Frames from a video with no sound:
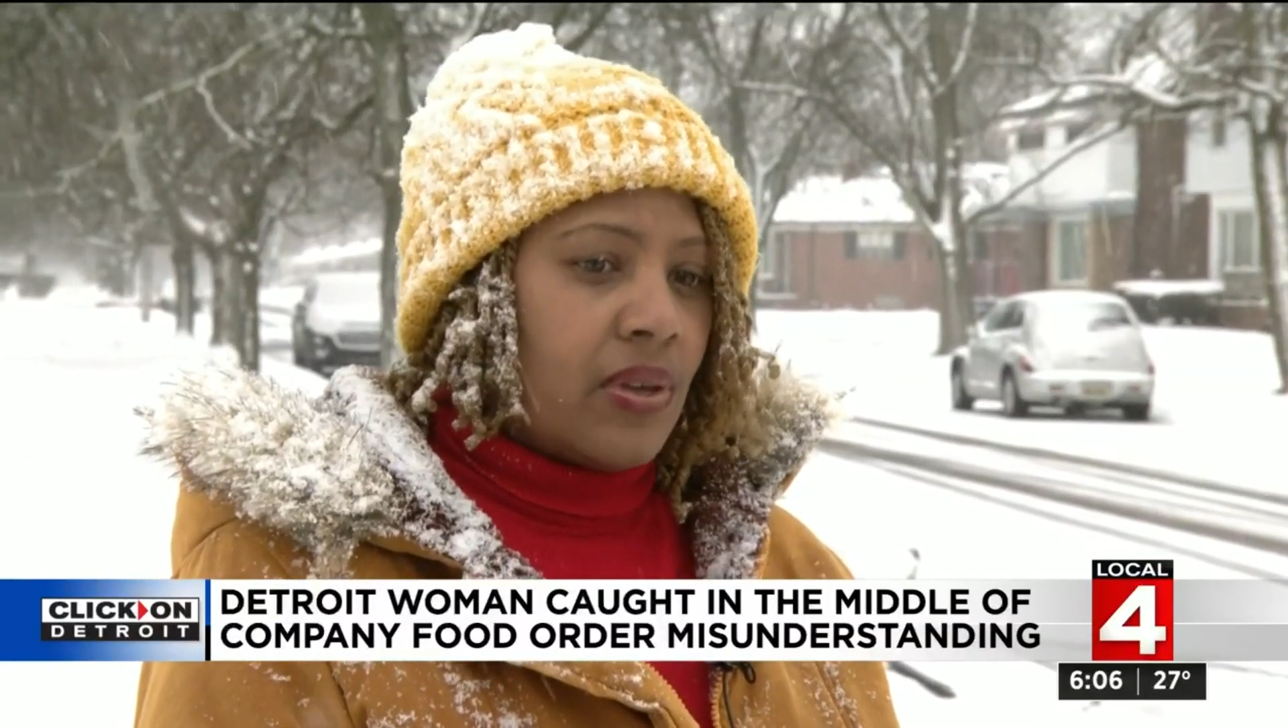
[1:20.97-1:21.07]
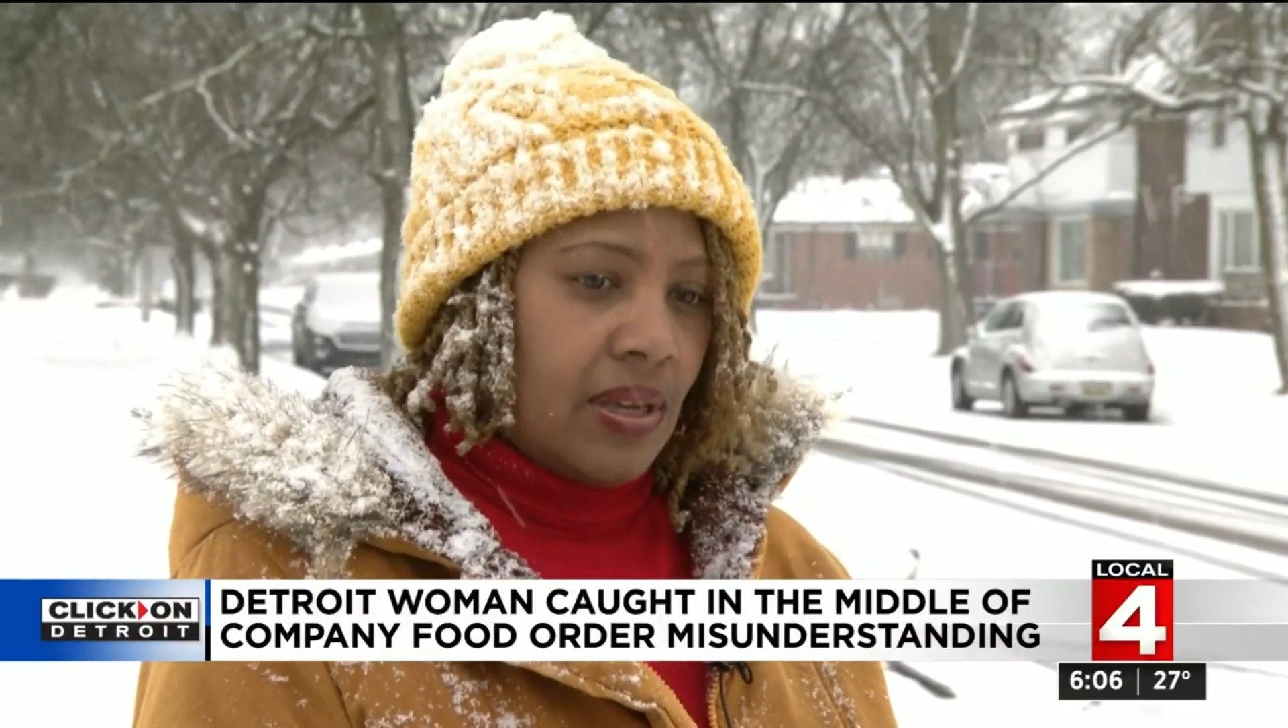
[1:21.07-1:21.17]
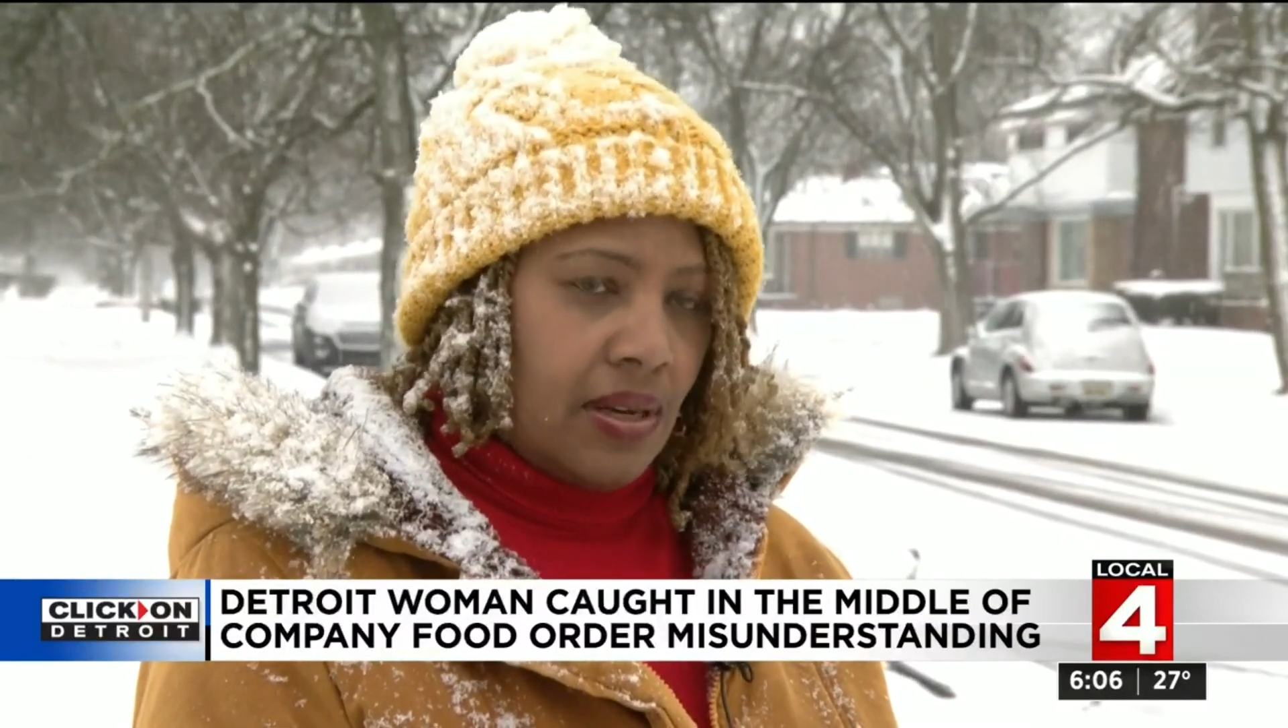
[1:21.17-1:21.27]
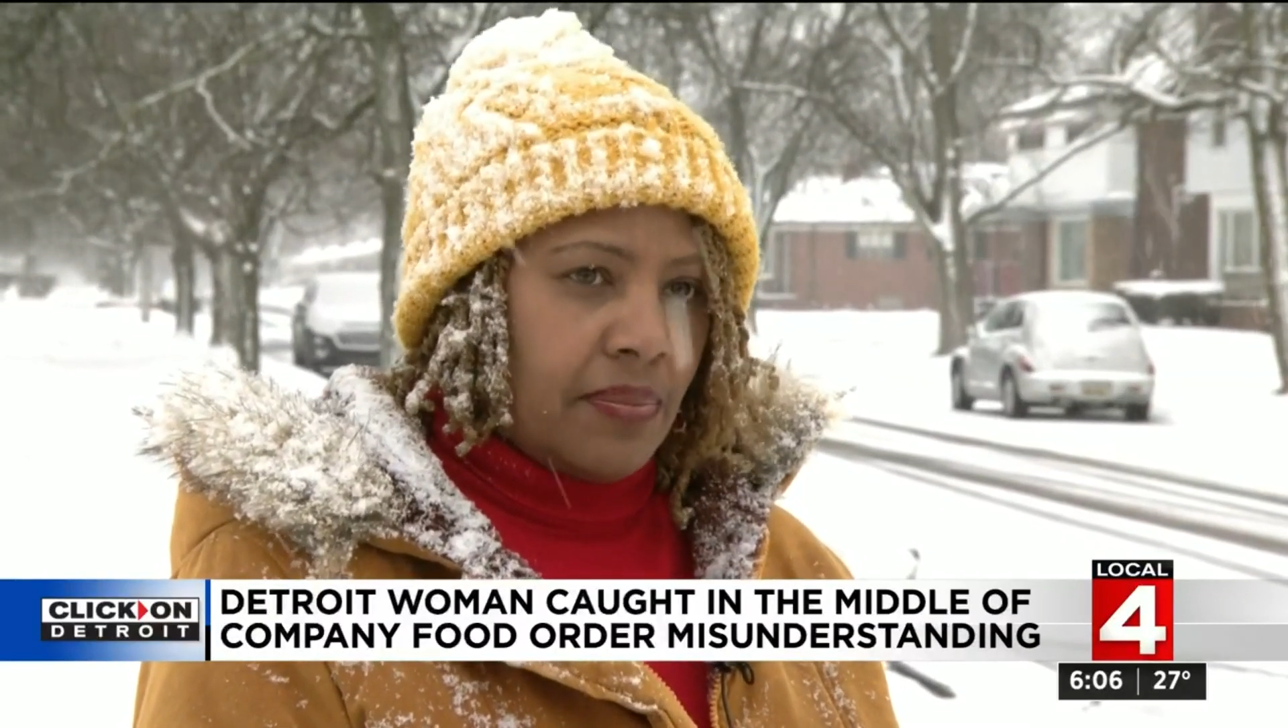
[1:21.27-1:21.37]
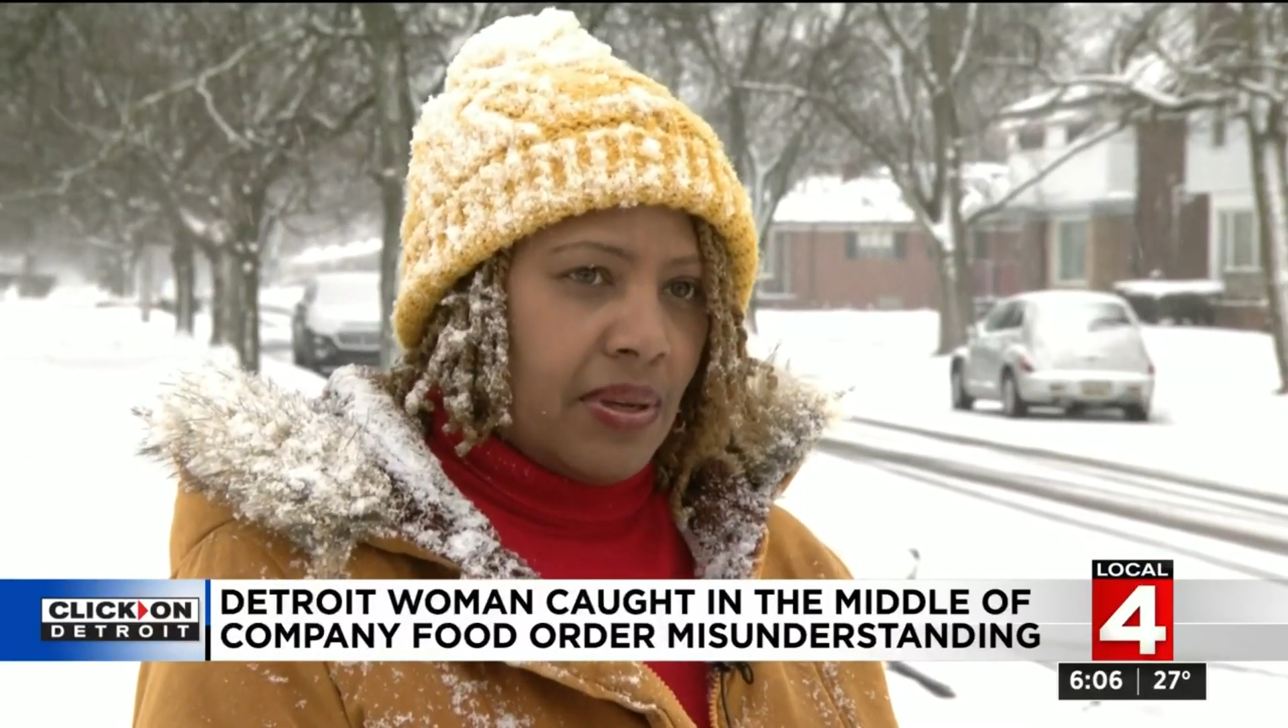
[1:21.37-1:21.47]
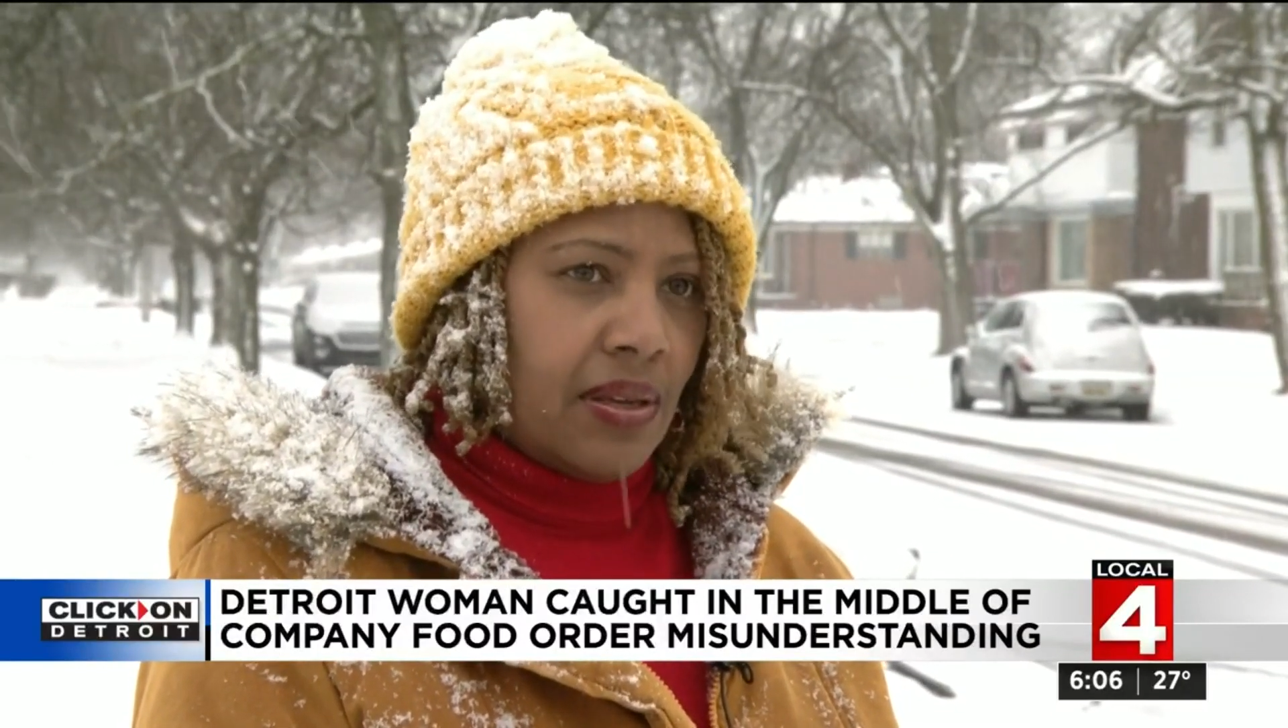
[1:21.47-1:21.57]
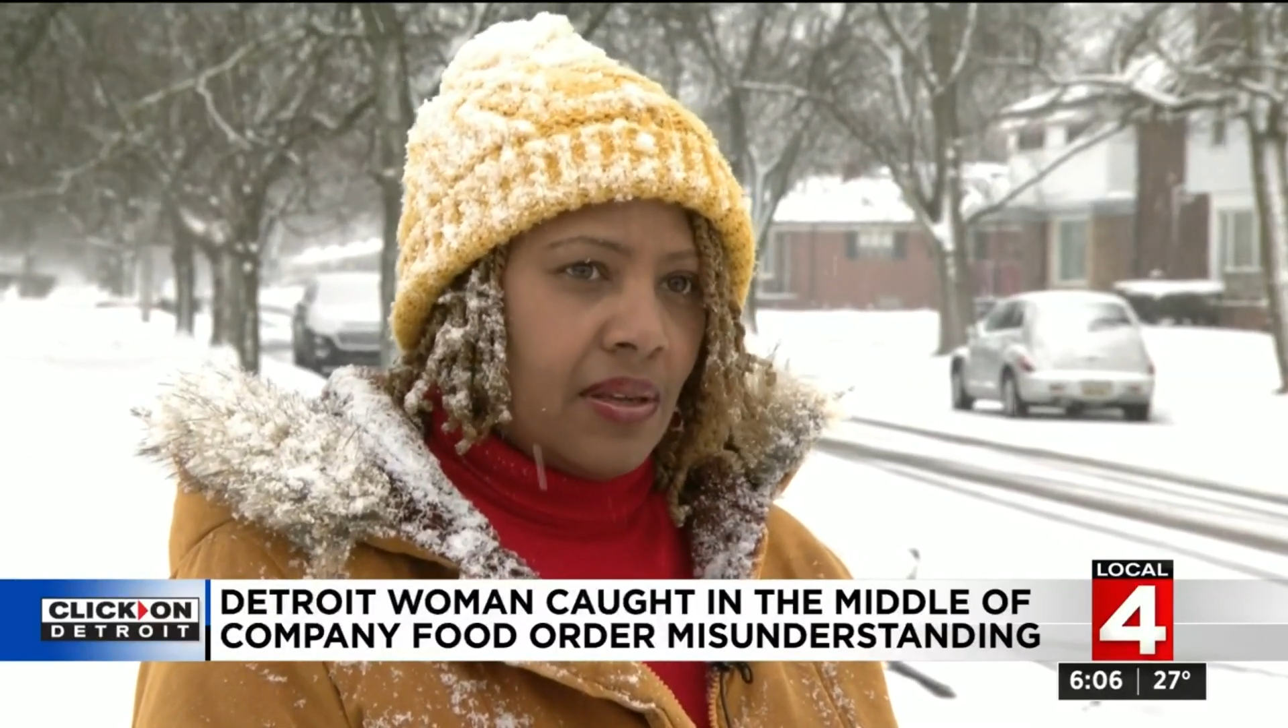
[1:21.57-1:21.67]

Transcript: kidding me?